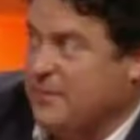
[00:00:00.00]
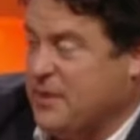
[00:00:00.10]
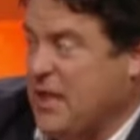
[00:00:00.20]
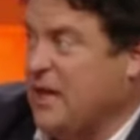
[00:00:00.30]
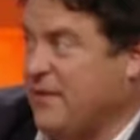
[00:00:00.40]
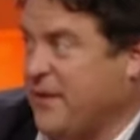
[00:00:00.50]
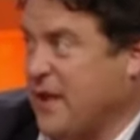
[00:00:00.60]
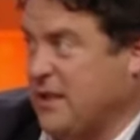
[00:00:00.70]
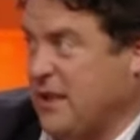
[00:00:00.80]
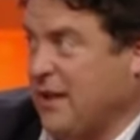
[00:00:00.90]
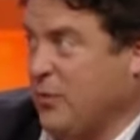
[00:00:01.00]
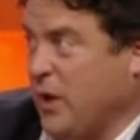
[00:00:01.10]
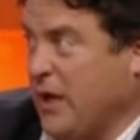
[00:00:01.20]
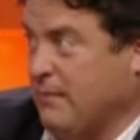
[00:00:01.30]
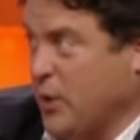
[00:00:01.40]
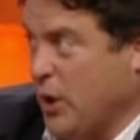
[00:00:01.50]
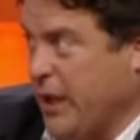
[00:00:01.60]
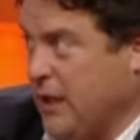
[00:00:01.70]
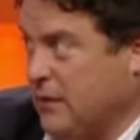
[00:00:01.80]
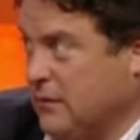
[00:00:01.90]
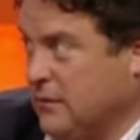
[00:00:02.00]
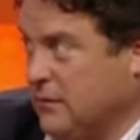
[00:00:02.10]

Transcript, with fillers: be upset if I said ring boy.